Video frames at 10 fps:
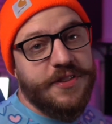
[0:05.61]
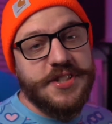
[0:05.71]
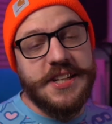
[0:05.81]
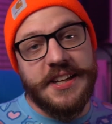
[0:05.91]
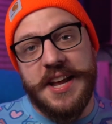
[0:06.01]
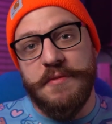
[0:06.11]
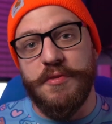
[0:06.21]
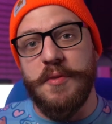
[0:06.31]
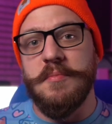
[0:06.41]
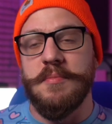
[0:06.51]
this nickname
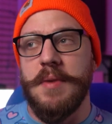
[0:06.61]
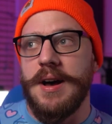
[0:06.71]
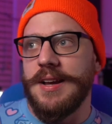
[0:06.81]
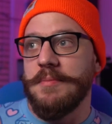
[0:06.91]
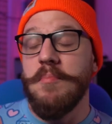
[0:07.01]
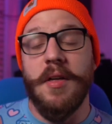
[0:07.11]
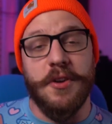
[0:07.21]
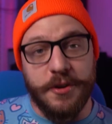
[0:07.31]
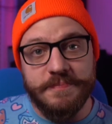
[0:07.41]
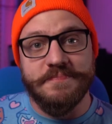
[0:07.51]
from my
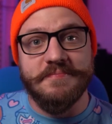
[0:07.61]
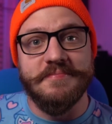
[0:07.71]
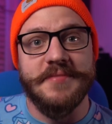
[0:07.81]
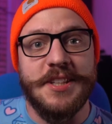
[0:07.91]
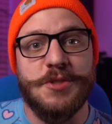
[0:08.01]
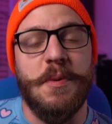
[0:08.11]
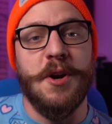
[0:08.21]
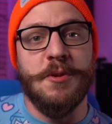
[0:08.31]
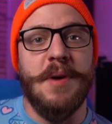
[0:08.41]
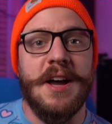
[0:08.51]
mother,
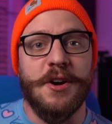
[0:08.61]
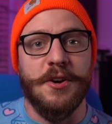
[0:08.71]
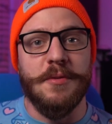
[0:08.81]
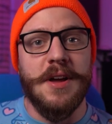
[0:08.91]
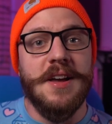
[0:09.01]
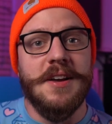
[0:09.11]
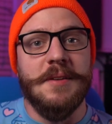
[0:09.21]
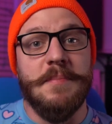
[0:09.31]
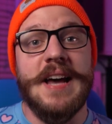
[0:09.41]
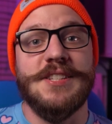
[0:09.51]
inspired by her
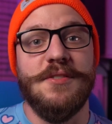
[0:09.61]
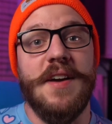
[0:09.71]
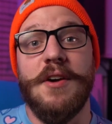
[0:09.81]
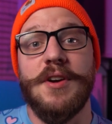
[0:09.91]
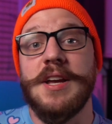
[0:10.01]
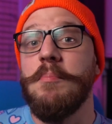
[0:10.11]
massive hairy